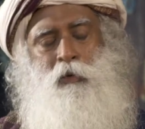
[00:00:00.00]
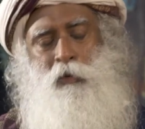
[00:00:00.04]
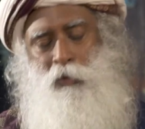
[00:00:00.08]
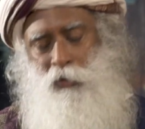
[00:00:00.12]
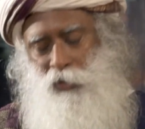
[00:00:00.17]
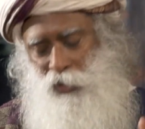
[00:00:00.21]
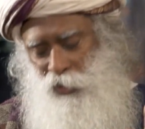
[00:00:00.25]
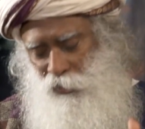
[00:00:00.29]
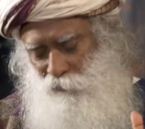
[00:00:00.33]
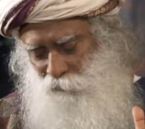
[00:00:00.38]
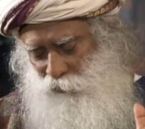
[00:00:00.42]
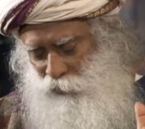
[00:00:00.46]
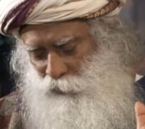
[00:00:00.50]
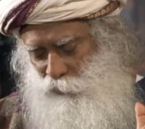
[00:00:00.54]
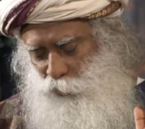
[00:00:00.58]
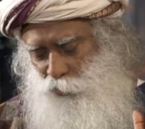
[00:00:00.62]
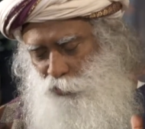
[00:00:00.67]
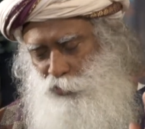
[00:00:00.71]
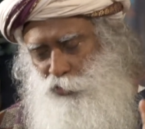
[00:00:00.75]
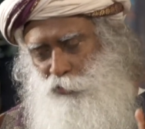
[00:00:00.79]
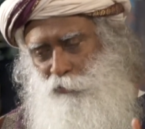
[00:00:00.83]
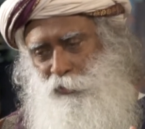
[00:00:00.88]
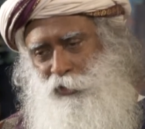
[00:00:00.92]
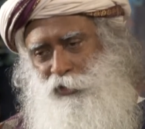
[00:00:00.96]
Only when
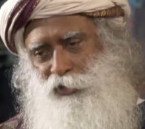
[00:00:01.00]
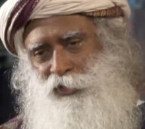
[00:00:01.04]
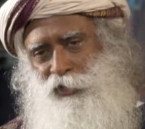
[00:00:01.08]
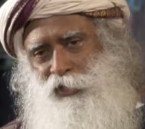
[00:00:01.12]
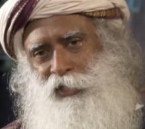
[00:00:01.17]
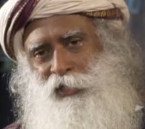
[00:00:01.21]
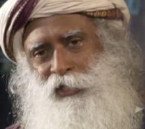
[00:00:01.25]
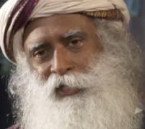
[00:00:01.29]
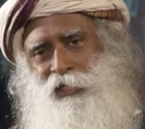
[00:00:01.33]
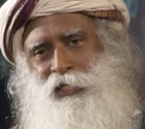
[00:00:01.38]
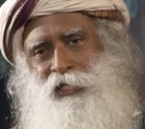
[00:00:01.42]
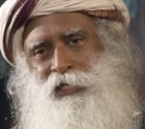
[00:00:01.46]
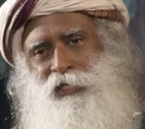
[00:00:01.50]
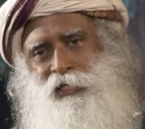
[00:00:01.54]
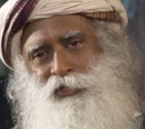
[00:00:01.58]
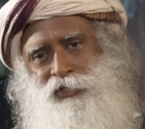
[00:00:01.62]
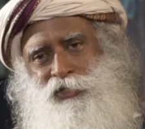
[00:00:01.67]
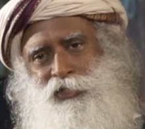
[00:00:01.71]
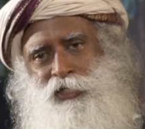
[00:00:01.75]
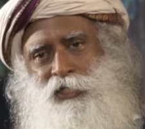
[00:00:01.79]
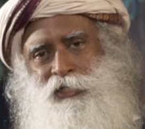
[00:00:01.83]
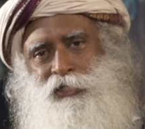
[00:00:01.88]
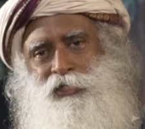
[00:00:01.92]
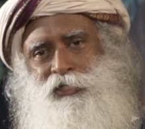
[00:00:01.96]
you're geometrically in a
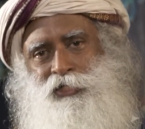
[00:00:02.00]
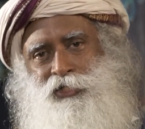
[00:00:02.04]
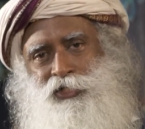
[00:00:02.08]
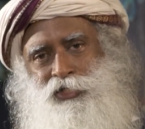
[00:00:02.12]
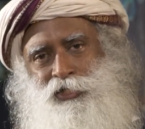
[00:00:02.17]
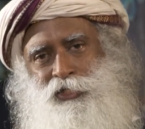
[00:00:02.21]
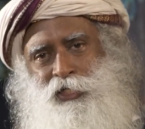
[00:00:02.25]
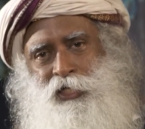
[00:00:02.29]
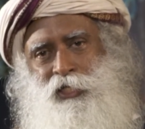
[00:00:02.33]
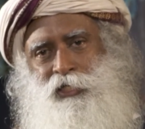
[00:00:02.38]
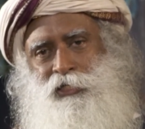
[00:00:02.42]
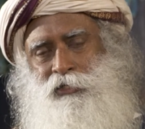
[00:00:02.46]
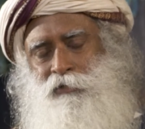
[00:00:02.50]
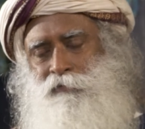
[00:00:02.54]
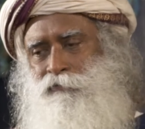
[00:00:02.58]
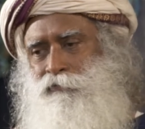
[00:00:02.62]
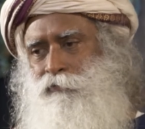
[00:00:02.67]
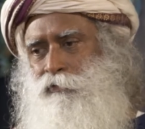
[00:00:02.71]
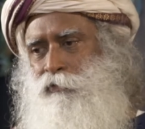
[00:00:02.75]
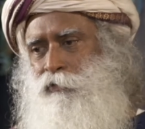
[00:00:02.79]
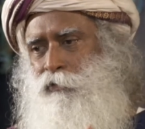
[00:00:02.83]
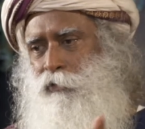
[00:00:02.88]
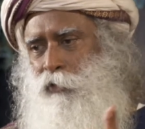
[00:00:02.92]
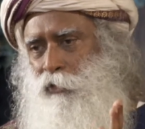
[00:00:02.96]
certain state of
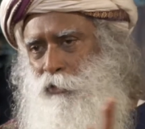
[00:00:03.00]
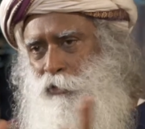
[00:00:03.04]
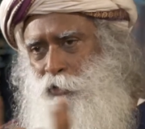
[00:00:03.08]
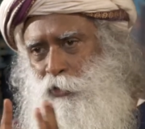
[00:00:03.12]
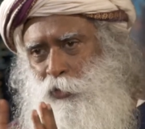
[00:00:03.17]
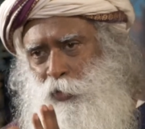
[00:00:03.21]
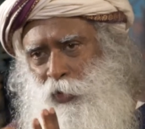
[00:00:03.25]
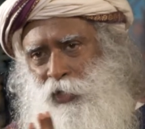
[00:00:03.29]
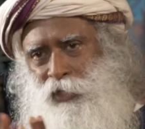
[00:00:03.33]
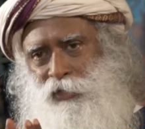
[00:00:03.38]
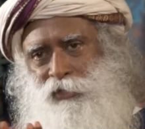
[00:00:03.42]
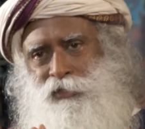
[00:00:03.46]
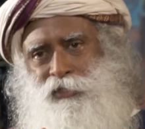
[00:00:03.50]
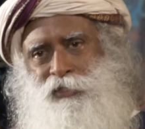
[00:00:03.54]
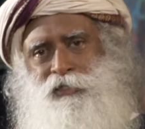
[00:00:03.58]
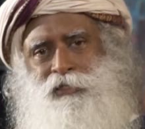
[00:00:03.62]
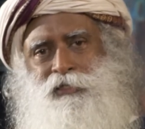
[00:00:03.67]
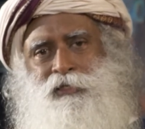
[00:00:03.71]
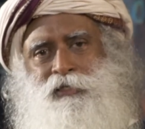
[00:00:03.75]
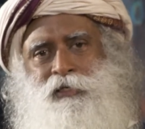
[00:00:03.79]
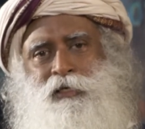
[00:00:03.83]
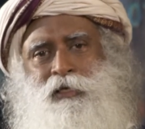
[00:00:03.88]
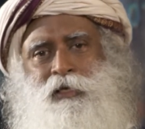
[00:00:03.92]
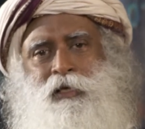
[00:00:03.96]
congruence,
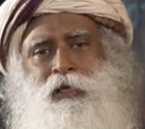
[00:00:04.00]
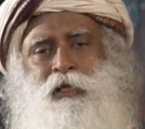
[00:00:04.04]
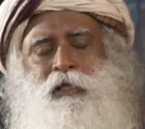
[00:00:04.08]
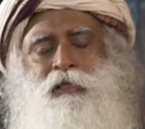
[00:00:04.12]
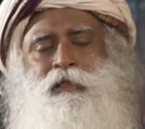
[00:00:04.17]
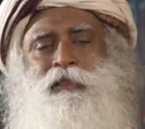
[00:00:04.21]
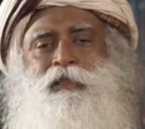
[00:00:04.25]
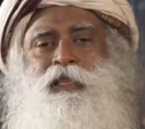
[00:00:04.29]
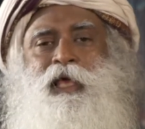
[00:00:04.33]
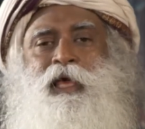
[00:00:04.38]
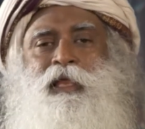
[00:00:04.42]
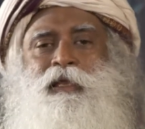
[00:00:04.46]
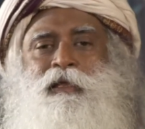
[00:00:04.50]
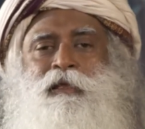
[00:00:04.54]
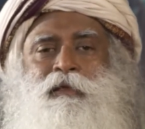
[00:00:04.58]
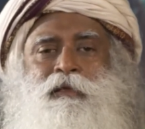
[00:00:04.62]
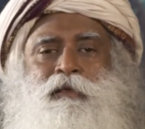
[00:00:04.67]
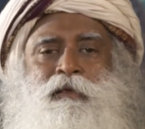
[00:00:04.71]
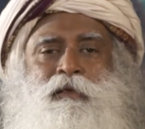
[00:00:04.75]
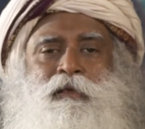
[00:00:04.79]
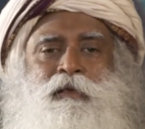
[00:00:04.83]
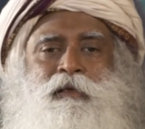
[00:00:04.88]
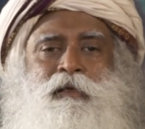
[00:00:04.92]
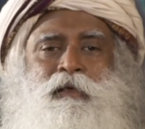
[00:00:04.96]

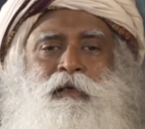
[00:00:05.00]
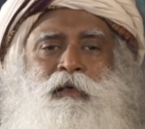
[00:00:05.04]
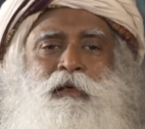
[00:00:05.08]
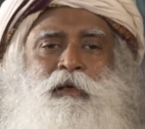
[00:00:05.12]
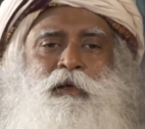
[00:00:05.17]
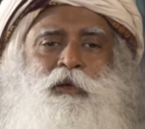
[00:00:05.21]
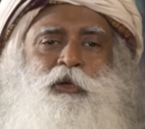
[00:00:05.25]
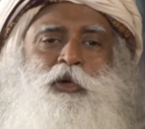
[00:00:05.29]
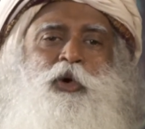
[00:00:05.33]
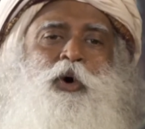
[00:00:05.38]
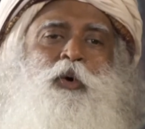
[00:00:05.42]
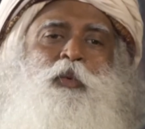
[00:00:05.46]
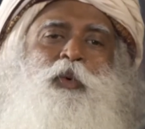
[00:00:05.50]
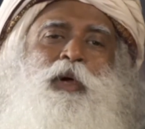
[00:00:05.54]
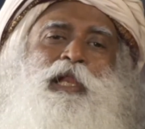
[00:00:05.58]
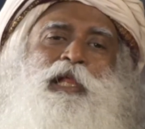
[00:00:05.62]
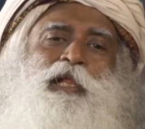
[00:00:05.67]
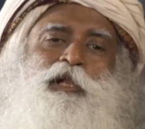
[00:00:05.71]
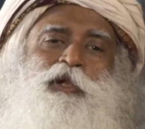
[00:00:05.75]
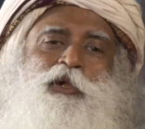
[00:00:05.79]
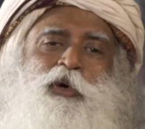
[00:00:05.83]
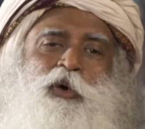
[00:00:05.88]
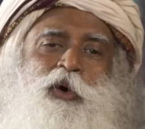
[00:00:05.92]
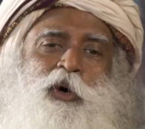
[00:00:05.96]
then you're
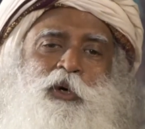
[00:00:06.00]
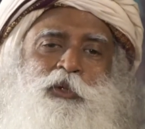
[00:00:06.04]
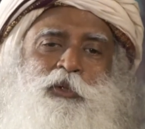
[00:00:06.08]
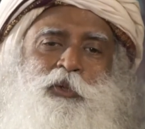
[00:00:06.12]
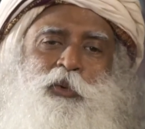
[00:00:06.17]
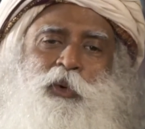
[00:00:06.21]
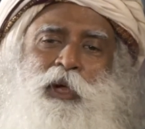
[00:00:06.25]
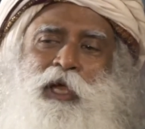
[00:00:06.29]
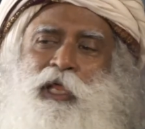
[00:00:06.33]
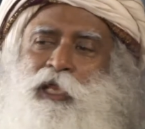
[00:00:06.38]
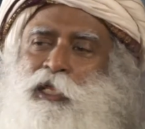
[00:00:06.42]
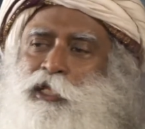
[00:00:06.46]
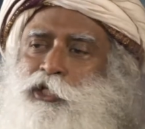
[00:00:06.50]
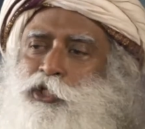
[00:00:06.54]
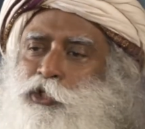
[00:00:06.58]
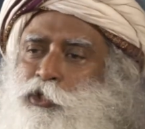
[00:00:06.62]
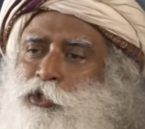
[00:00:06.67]
willing to go through any